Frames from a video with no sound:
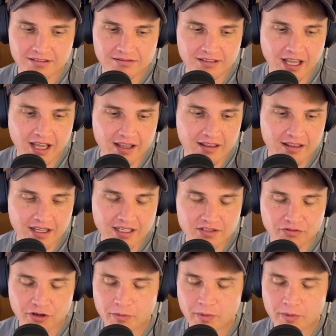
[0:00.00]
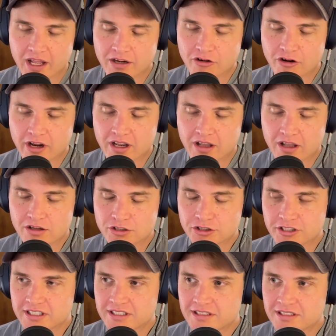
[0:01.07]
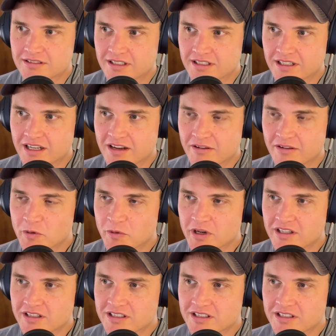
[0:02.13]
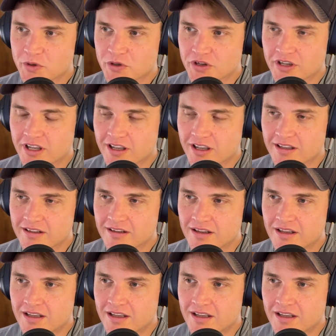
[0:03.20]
guy that Lex Friedman had, Greg Altreat, again, I've been reading his book, and